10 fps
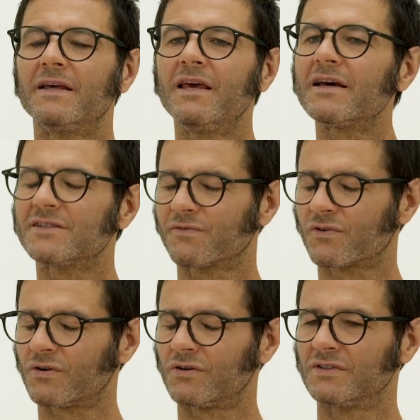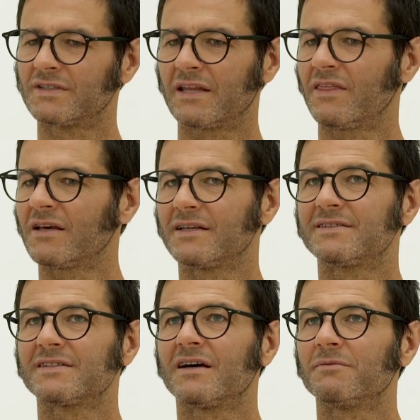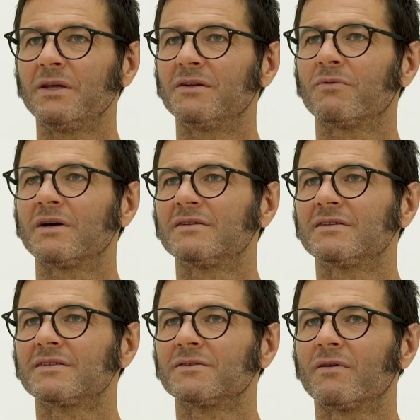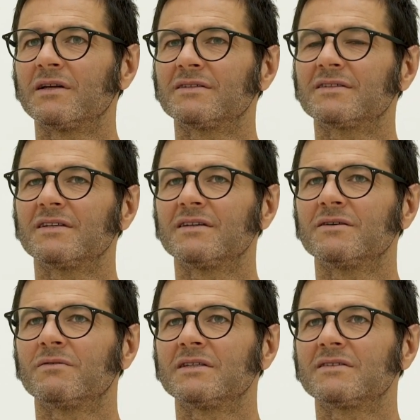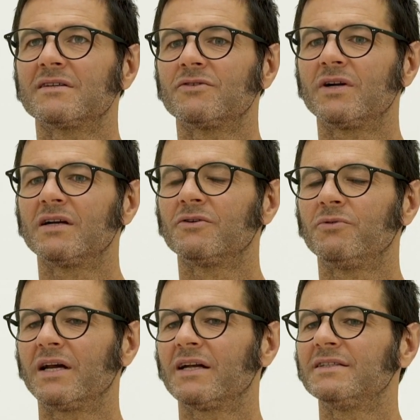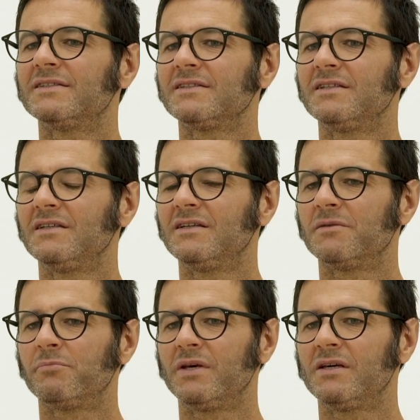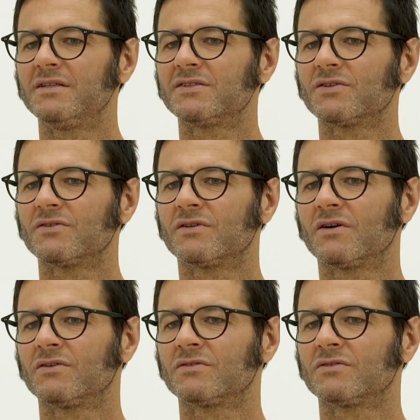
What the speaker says: Yes, of course. I think it's. I mean, once the reality appears on